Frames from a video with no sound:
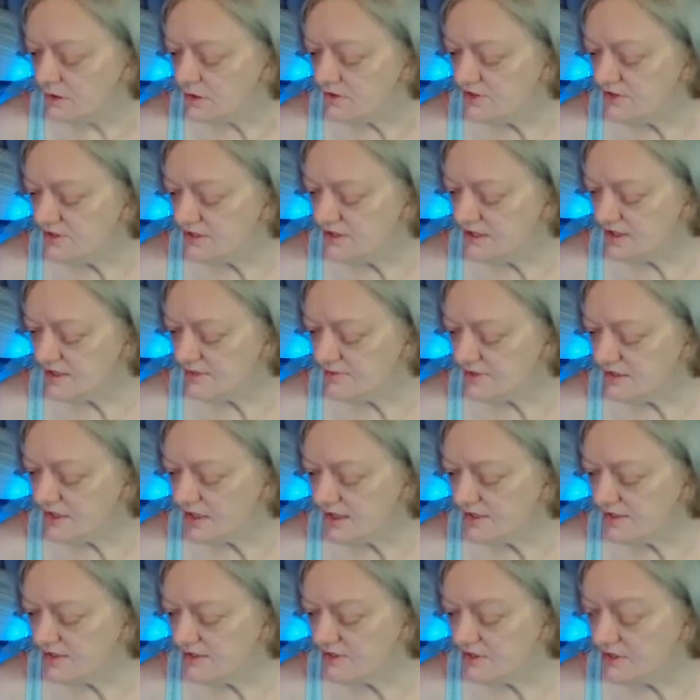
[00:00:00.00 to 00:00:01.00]
She seems
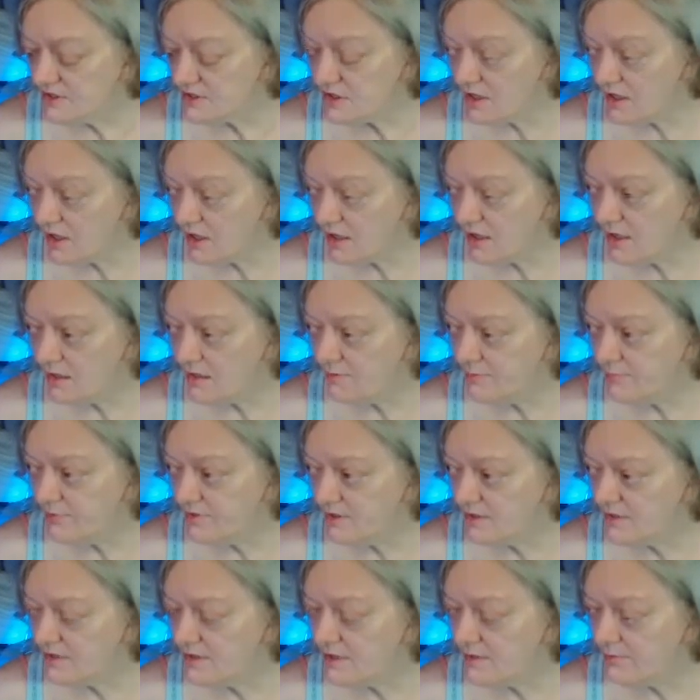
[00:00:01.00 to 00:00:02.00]
like she's caught up
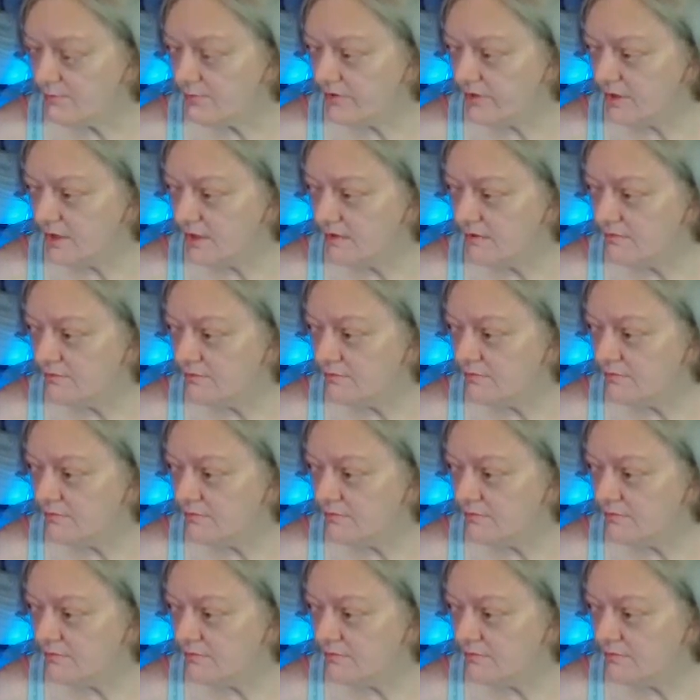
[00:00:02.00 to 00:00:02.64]
in something.